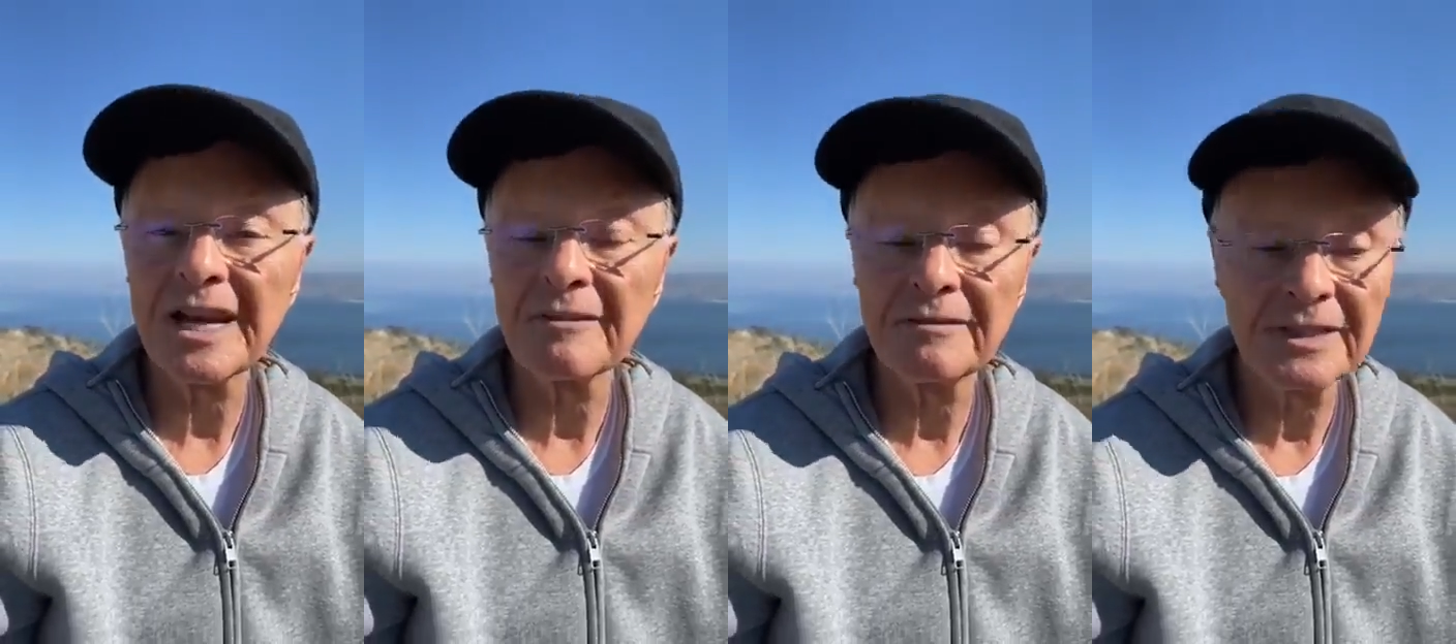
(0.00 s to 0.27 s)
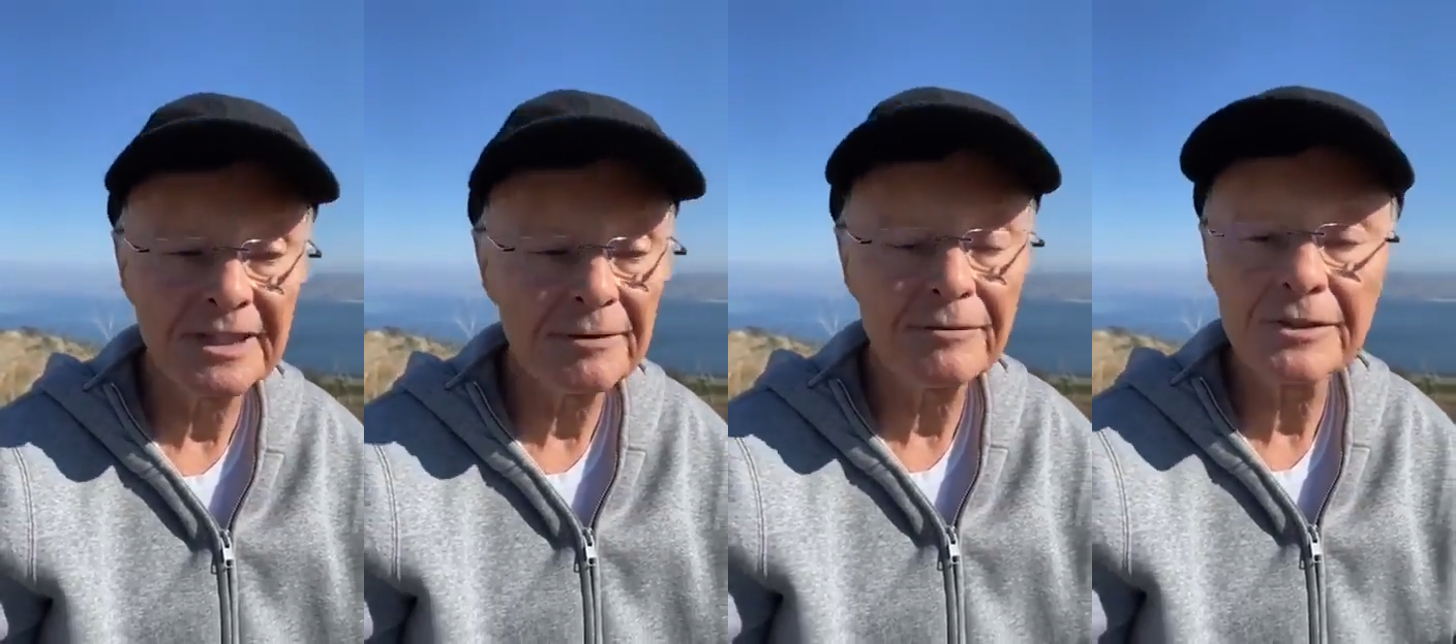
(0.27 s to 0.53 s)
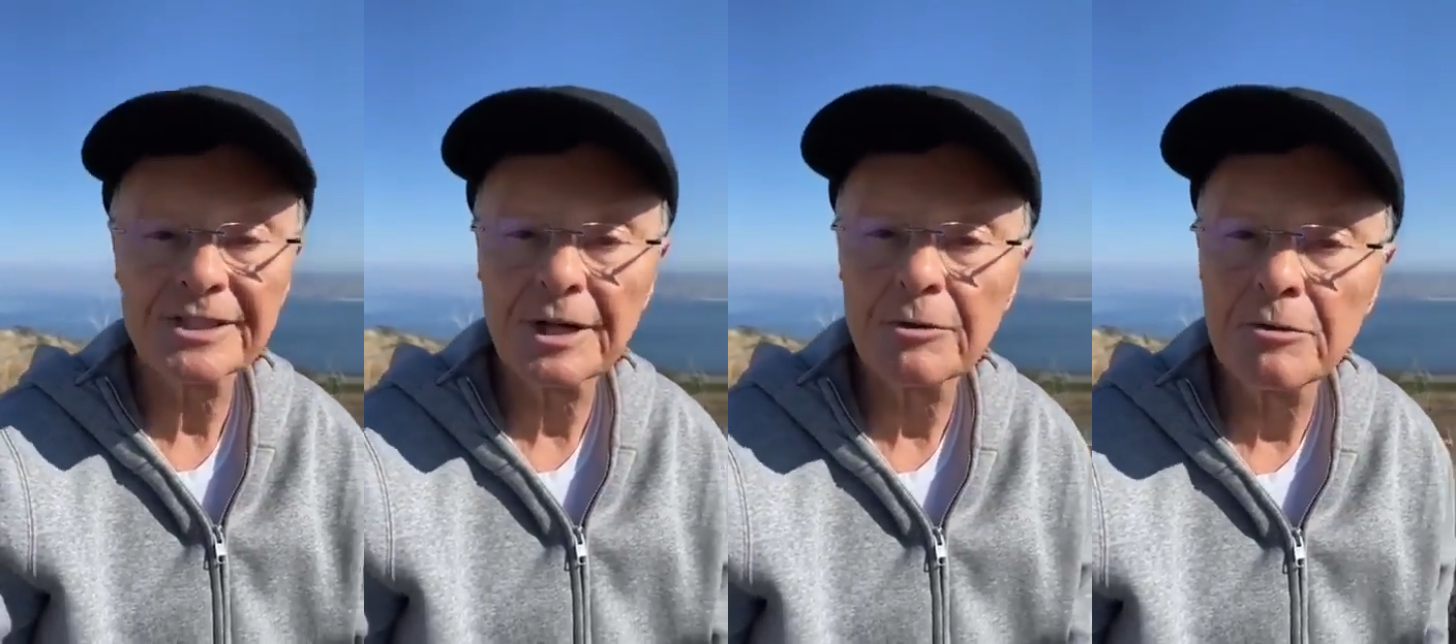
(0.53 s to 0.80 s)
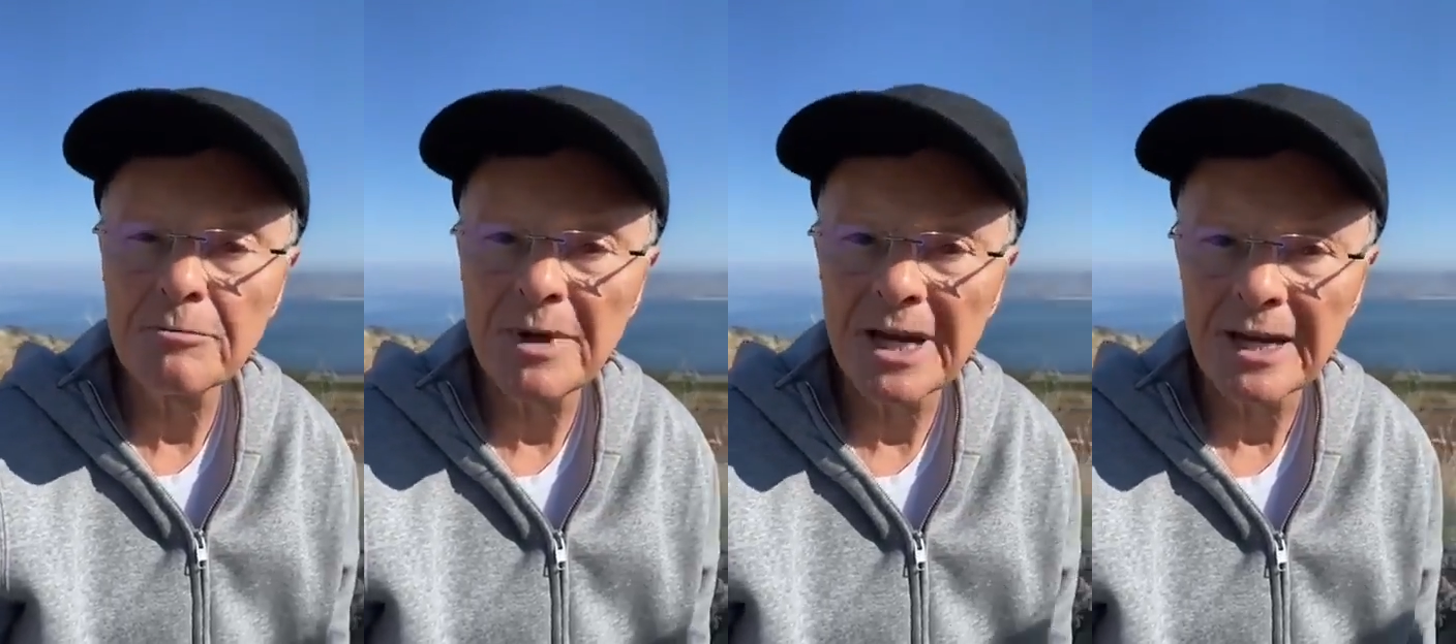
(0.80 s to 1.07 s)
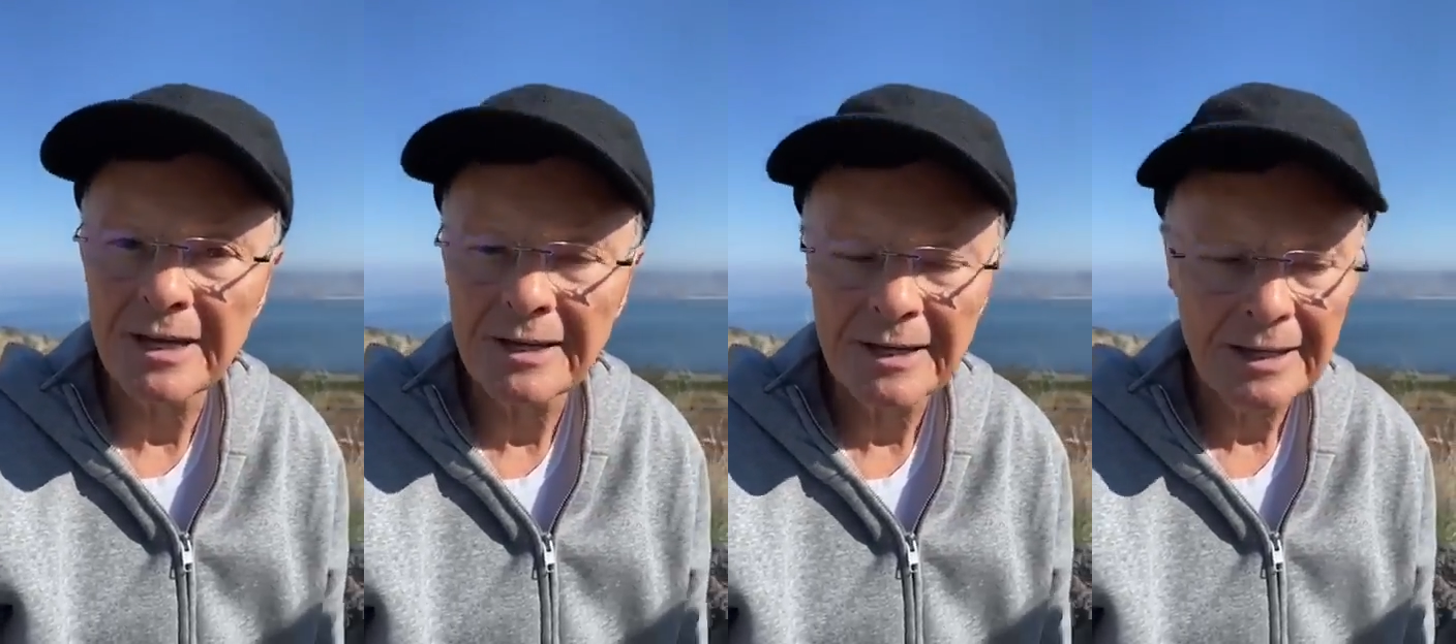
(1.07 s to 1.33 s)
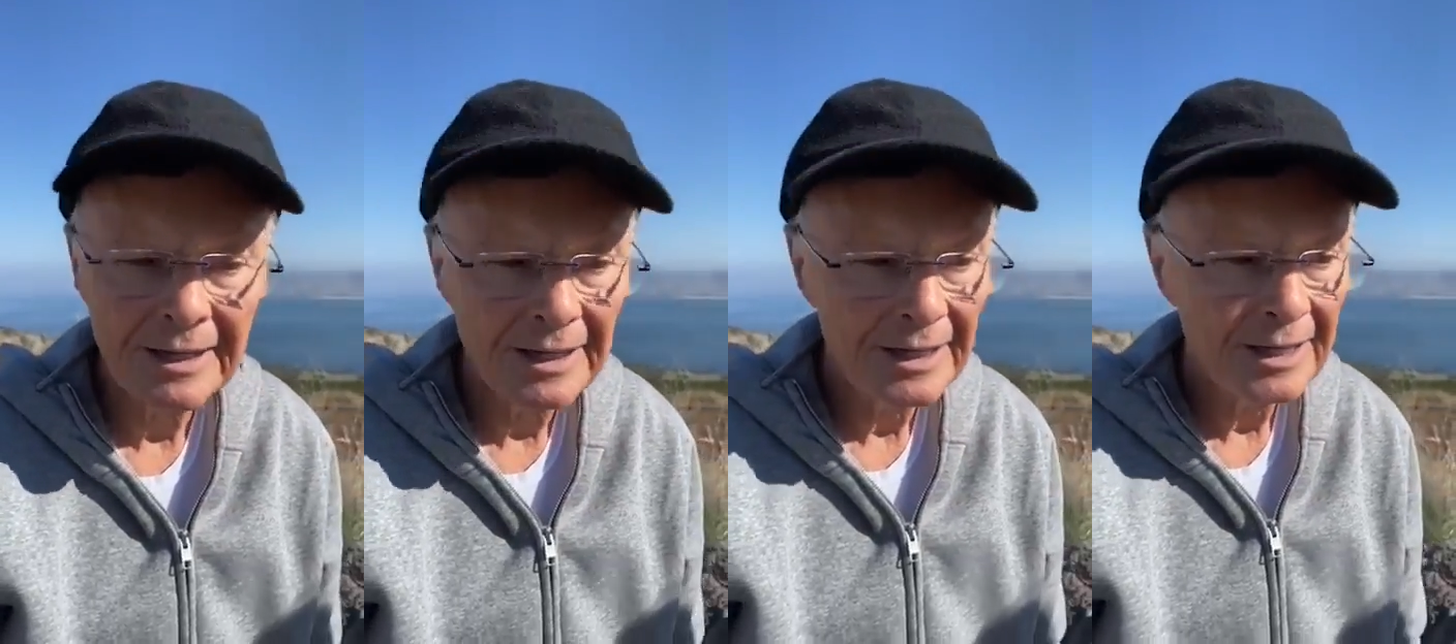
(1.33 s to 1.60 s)
which is one of the best things
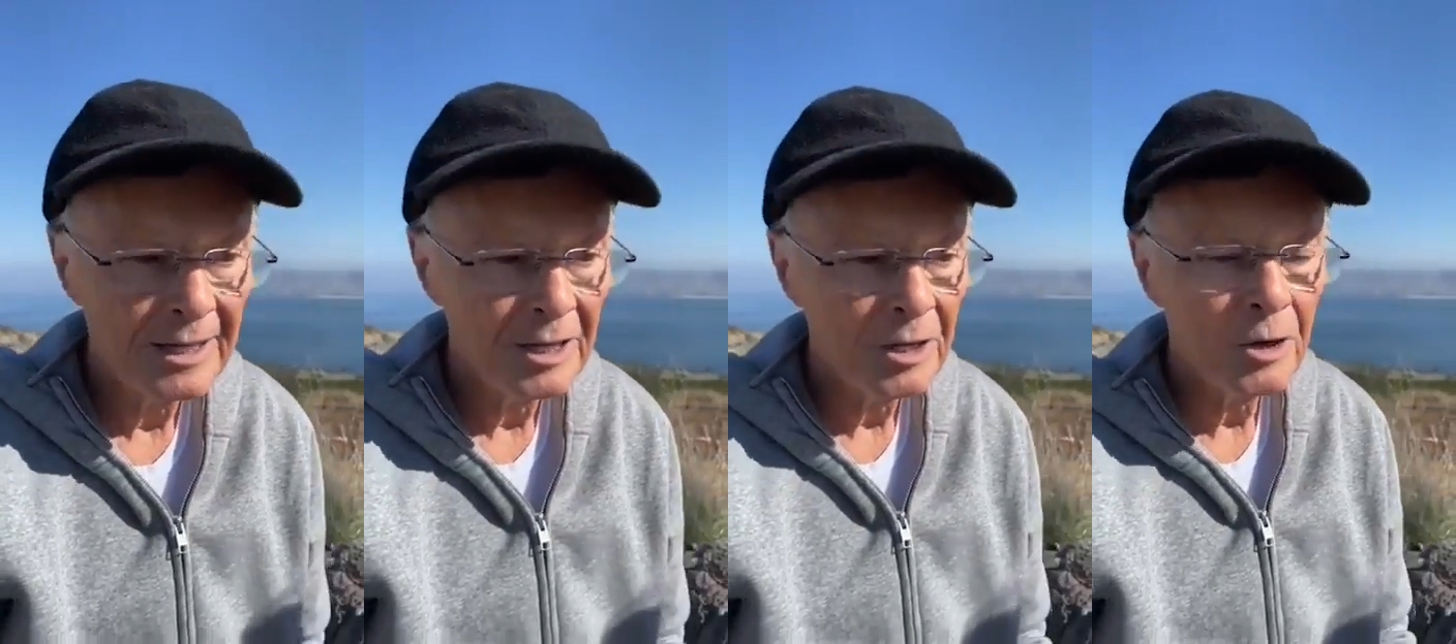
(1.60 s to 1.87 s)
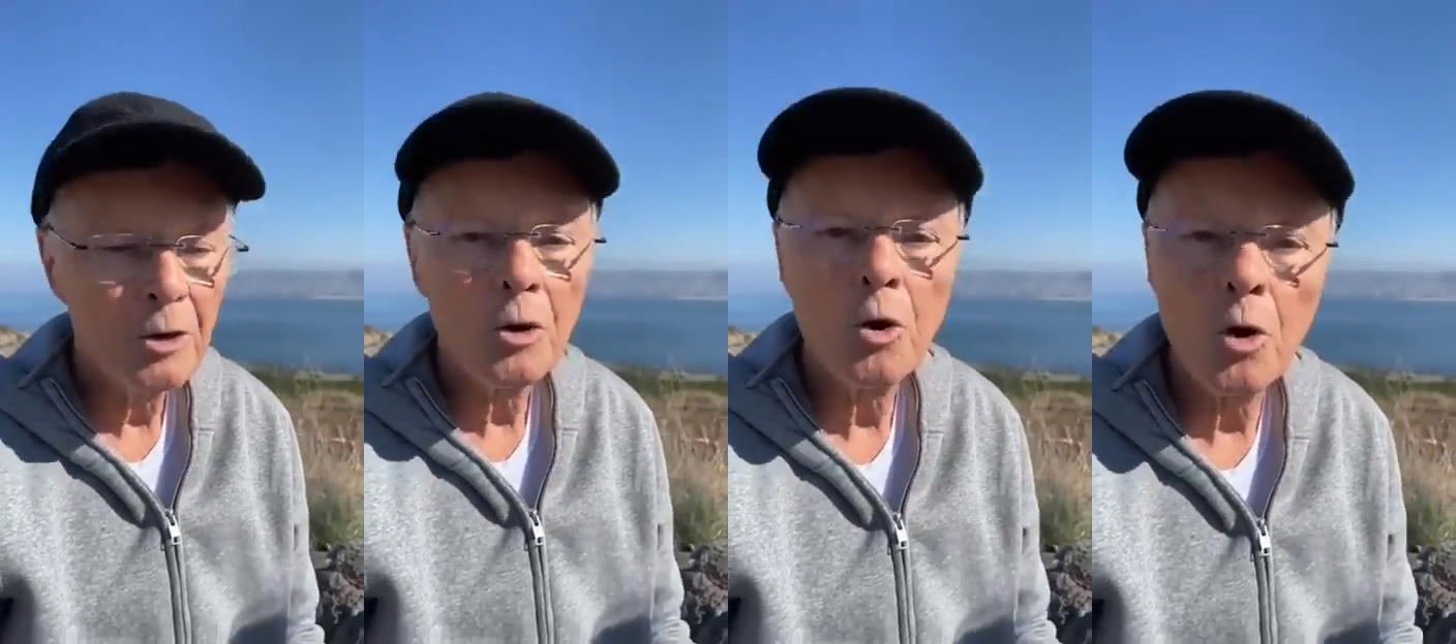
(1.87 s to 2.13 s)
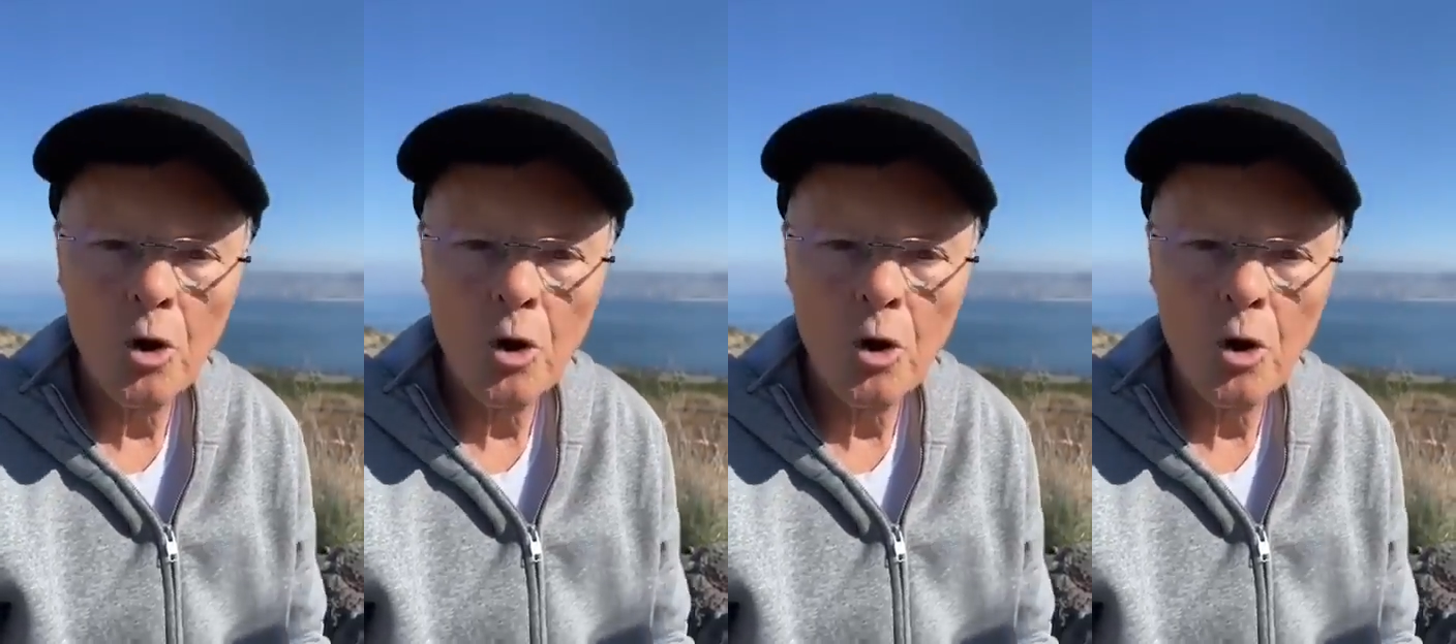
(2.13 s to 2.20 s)
in life is for you to